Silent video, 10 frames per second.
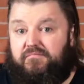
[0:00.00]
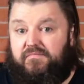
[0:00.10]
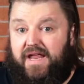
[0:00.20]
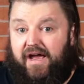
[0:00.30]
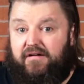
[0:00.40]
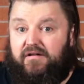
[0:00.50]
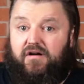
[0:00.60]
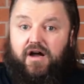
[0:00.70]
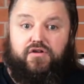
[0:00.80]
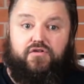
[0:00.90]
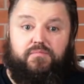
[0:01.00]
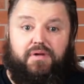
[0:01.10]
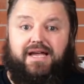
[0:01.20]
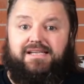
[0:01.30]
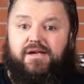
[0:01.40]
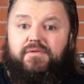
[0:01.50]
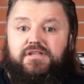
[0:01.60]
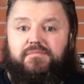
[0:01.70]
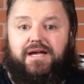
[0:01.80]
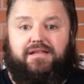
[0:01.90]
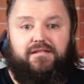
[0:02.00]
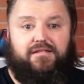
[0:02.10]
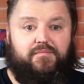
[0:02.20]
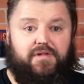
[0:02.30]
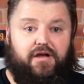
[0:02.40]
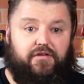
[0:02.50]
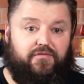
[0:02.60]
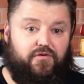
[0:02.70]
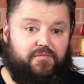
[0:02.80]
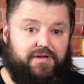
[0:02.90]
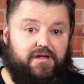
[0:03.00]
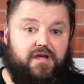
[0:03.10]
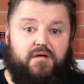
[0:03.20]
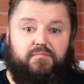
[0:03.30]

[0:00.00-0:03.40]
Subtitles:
Now, I could pay someone to make the thumbnails for me,